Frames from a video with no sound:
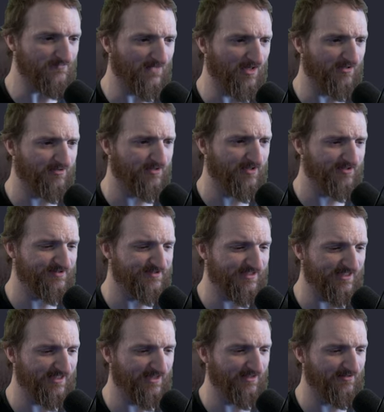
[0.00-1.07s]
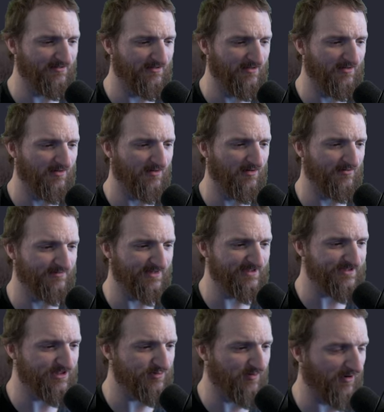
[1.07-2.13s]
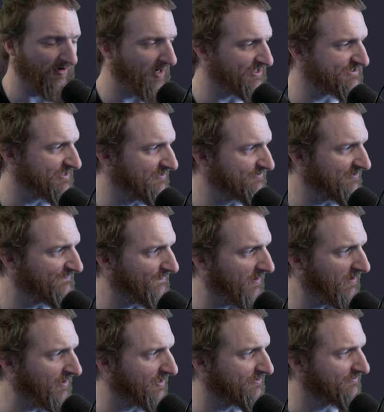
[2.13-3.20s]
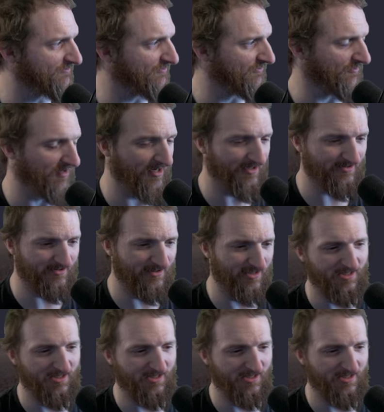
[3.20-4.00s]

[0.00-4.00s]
you can see this is where I set the font, right?